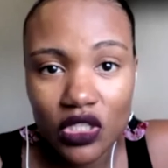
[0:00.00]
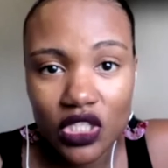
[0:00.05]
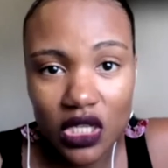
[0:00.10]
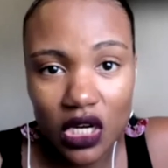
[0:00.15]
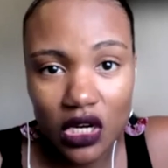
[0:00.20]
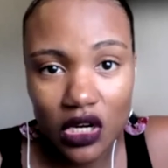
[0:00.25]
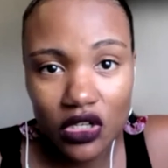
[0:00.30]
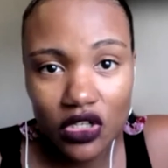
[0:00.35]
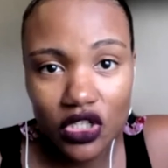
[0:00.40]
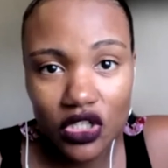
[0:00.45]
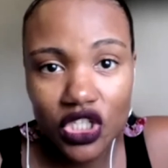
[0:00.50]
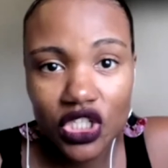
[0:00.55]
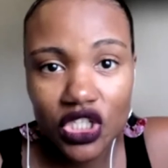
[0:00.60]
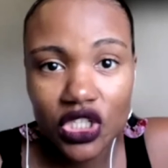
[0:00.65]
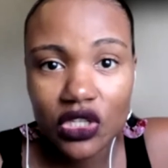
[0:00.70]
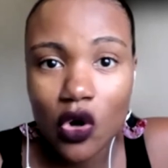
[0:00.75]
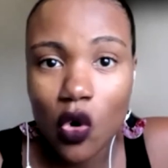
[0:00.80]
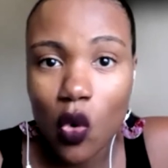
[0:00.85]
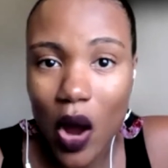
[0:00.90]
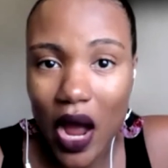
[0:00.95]
search
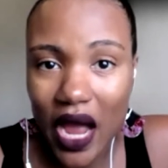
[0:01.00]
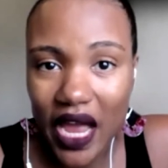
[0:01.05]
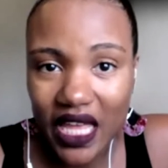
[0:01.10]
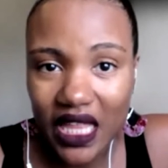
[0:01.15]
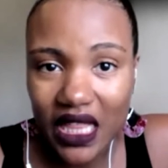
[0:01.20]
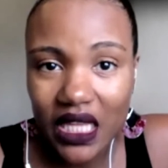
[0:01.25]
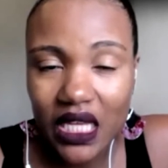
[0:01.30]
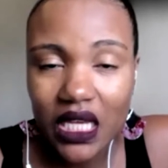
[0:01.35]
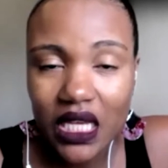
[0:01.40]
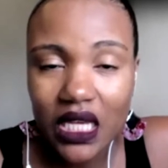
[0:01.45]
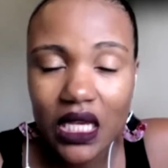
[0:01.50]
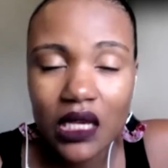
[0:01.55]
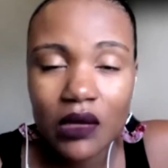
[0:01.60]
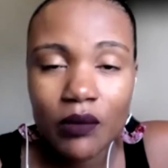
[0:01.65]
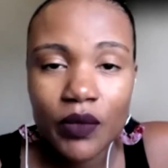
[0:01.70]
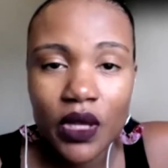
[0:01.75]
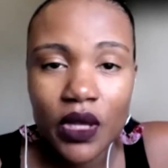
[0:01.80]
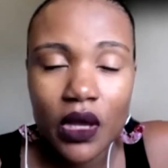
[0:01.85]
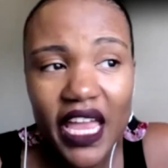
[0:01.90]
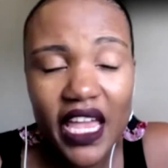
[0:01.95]
quietly.
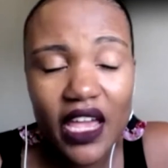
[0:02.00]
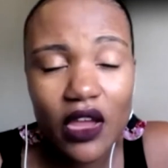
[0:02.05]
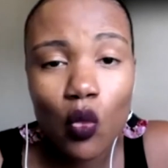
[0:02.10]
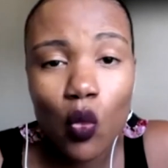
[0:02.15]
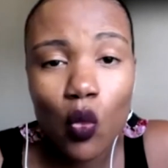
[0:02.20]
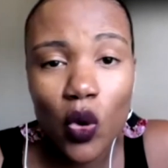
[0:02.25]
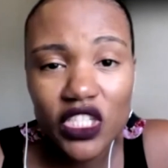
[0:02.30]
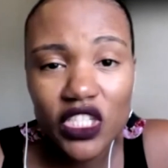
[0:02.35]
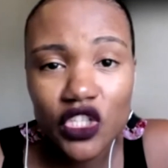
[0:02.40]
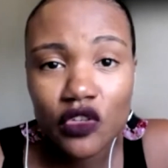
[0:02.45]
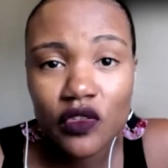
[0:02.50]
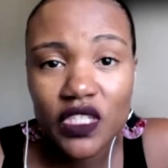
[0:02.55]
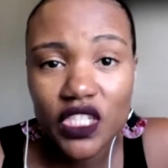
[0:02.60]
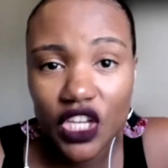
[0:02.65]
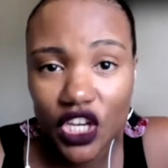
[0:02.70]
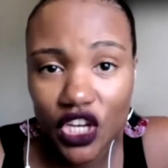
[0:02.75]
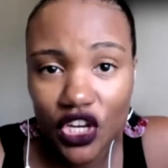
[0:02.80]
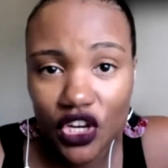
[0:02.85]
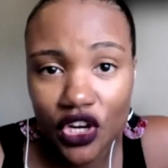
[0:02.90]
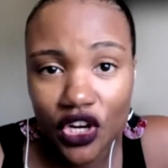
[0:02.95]
And once you've
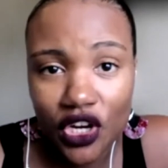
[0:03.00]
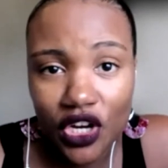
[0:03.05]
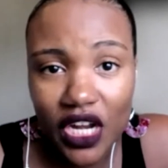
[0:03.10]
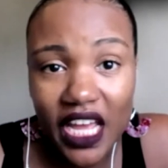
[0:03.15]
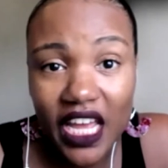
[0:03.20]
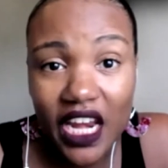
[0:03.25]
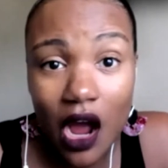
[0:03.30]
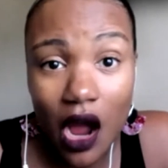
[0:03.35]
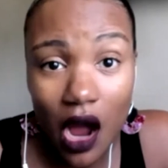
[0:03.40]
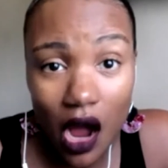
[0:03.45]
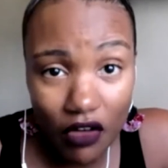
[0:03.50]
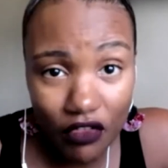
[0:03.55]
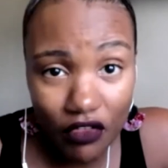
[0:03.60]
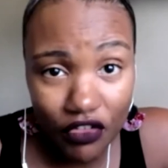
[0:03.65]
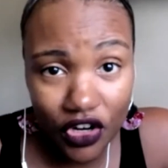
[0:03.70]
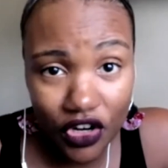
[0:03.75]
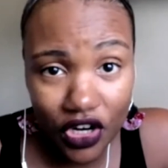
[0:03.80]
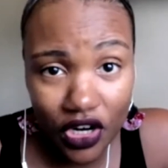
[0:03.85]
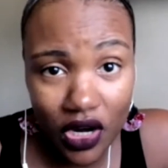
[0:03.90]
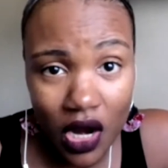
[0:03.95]
secured an
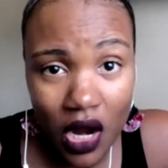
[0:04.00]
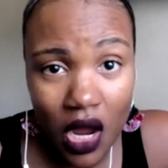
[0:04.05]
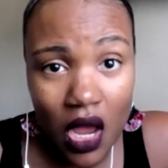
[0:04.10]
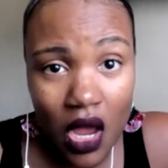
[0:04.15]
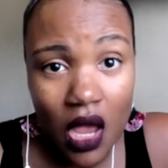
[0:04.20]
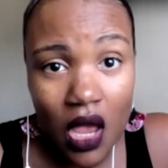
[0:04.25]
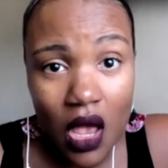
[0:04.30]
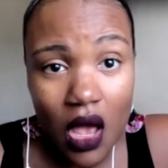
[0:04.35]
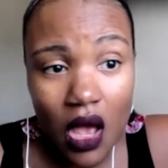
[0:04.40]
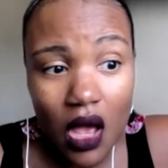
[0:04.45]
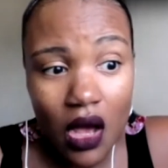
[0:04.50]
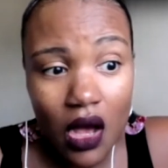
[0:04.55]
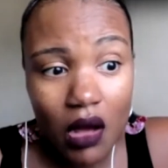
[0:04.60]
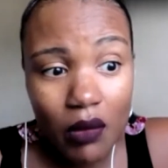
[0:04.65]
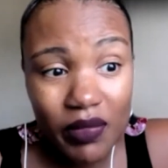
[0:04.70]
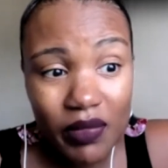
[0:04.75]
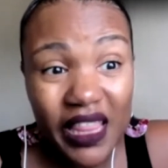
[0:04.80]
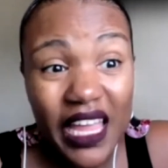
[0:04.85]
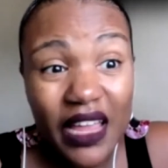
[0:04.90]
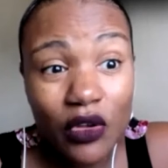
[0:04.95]
offer,
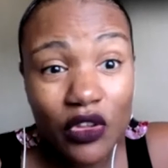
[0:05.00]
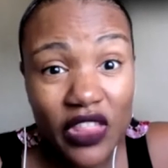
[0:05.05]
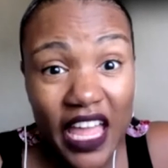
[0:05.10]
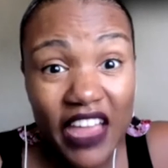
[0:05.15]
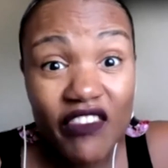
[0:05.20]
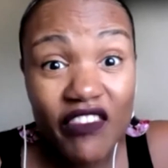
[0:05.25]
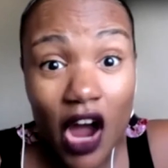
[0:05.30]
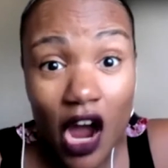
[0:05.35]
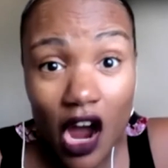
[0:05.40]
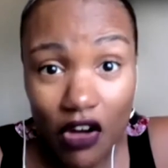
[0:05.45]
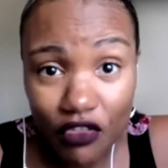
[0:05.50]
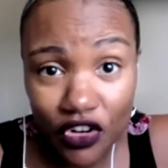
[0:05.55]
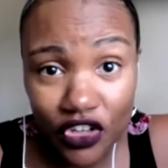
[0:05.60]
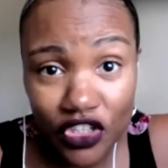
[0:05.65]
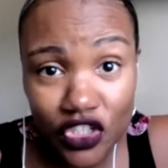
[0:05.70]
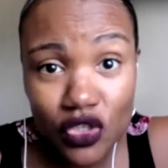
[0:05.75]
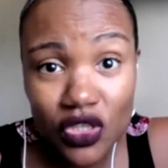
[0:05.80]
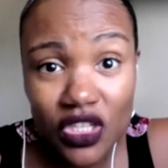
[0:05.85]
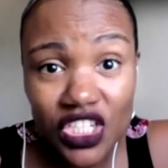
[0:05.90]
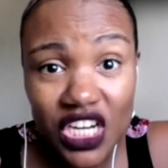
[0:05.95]
like they've offered
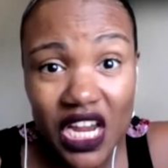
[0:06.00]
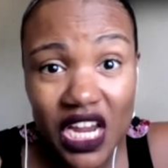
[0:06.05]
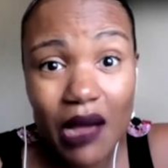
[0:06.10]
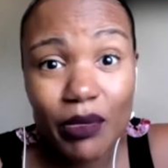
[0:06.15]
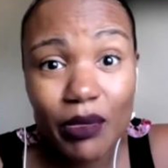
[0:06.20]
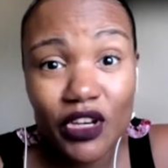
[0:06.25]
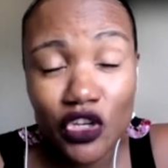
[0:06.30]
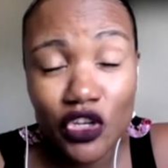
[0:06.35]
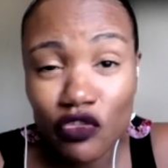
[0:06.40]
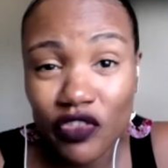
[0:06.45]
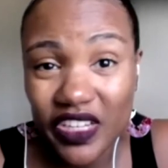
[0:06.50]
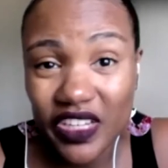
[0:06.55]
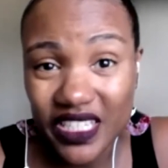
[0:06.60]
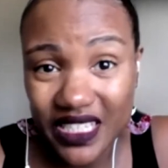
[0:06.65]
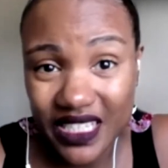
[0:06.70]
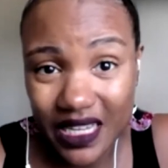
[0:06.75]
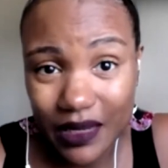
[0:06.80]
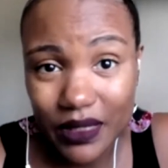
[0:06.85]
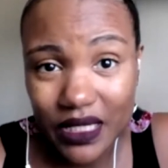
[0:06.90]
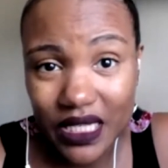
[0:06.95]
you the job and you've
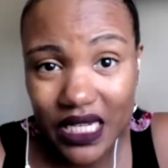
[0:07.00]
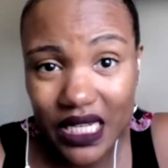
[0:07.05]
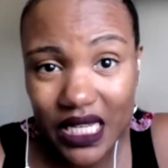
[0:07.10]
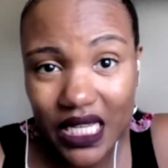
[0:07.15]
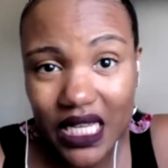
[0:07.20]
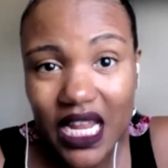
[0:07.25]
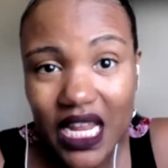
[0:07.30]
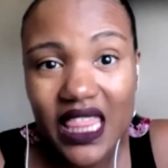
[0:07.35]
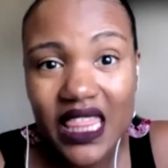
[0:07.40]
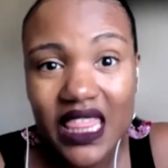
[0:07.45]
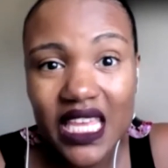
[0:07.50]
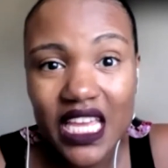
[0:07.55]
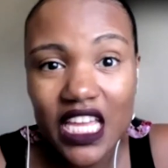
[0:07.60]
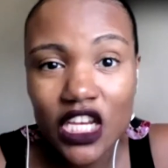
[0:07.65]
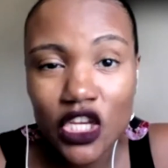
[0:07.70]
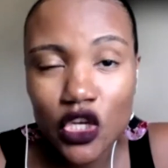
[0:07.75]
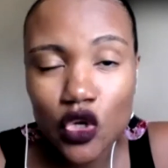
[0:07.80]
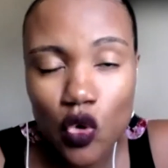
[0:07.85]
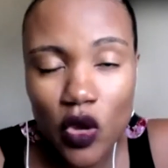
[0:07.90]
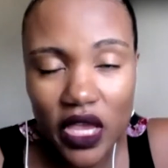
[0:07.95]
accepted it, then
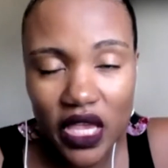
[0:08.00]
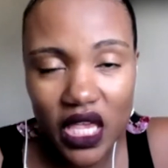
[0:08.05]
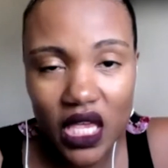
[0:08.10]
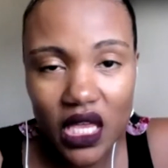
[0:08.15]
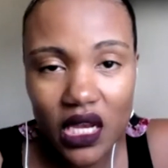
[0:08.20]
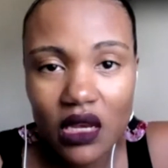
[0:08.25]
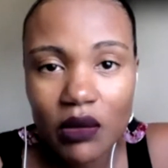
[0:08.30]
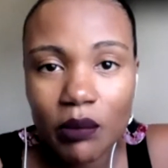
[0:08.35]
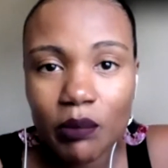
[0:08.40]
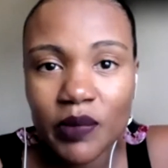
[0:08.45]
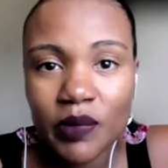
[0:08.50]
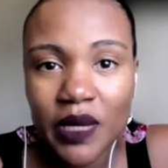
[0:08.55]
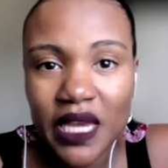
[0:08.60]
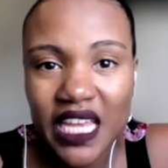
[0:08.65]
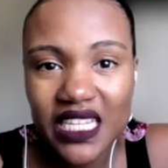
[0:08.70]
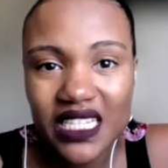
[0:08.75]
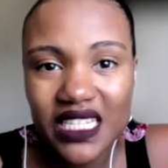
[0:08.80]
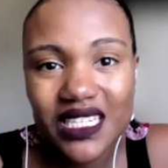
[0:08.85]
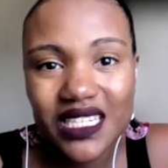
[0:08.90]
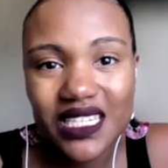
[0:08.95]
you can begin
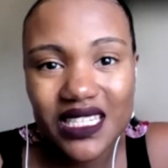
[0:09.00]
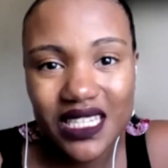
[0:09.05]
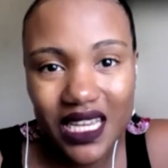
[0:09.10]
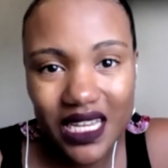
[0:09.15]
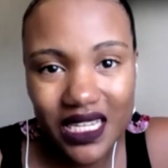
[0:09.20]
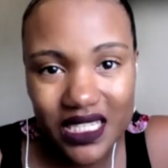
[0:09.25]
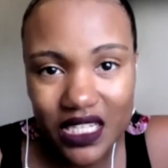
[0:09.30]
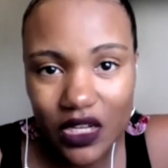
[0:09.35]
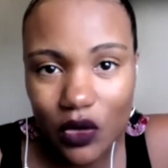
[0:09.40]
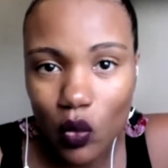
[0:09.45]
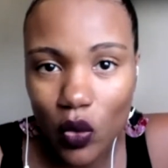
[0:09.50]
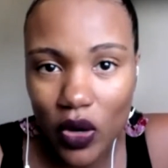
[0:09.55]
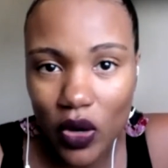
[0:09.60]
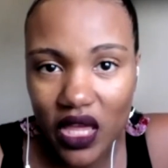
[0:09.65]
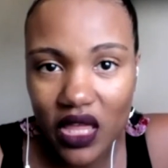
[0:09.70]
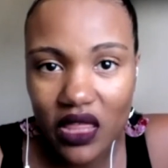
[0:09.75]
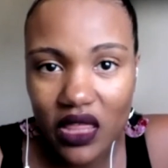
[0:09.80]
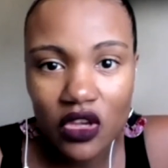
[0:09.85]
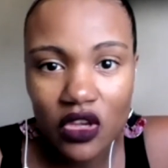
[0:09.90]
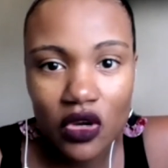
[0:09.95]
to discuss it
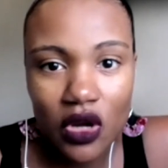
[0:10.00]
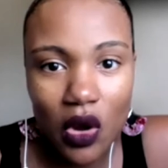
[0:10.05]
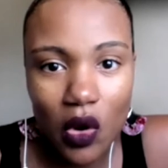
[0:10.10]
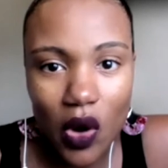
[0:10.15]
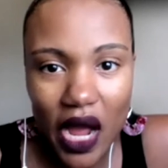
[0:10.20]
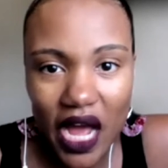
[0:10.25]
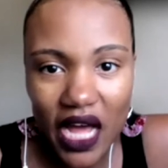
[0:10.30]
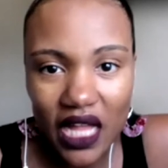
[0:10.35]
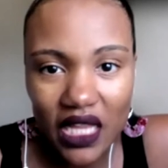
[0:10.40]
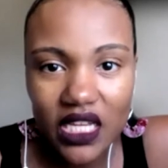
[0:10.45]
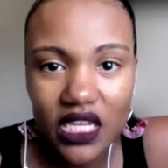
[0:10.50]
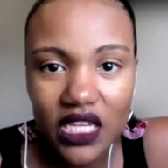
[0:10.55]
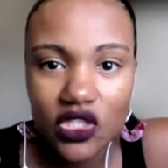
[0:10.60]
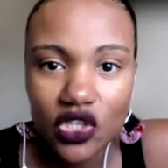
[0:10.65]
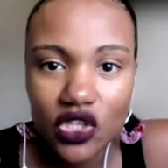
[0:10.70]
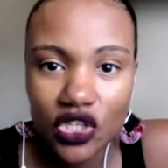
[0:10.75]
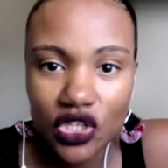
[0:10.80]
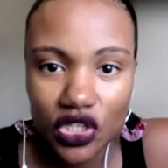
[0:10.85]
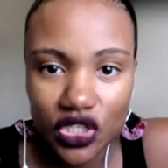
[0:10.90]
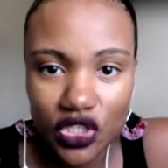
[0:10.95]
with, colleagues or
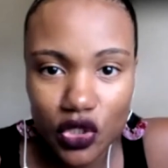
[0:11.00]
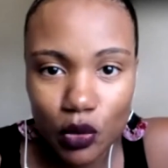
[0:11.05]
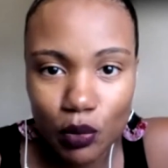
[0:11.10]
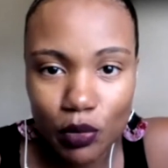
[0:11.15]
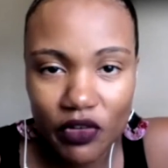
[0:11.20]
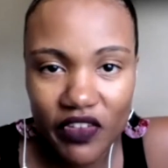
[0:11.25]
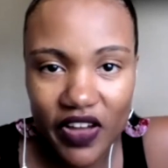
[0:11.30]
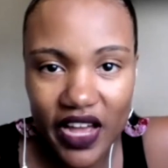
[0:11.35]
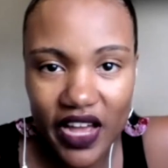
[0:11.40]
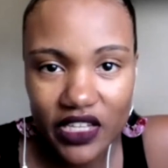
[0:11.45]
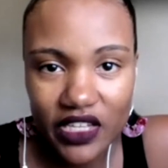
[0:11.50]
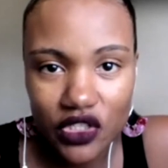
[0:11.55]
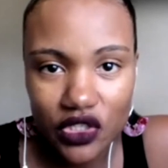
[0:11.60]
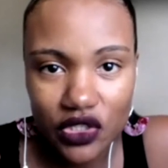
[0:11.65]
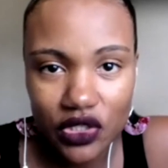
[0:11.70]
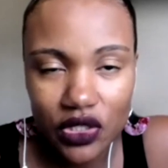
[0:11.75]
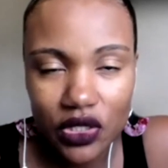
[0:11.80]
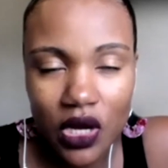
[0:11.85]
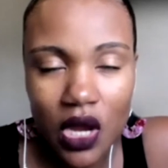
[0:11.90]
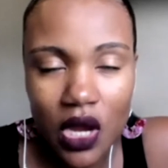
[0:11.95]
your
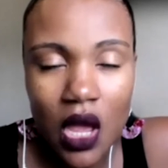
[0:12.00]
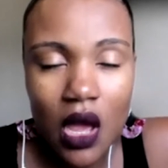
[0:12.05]
supervisor.